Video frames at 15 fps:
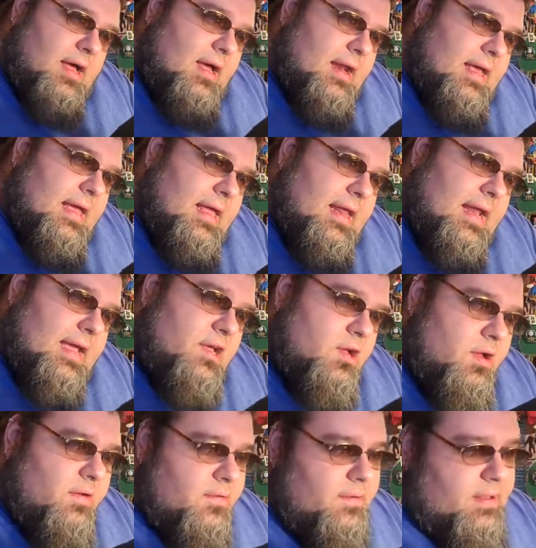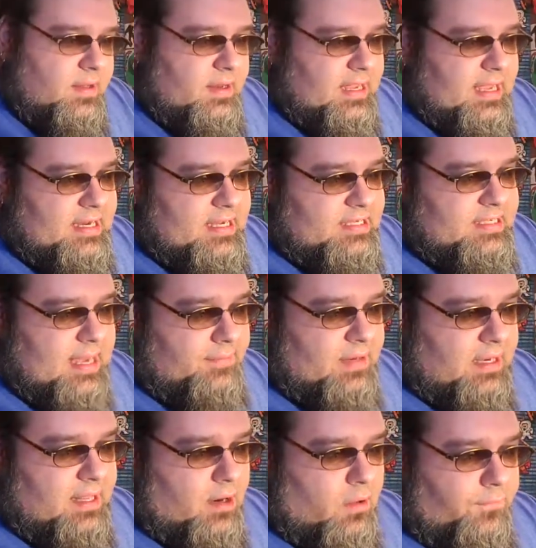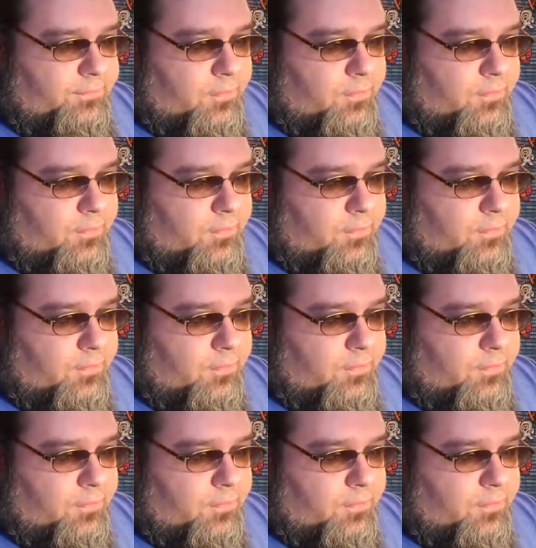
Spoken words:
on it and I couldn't, it does have a little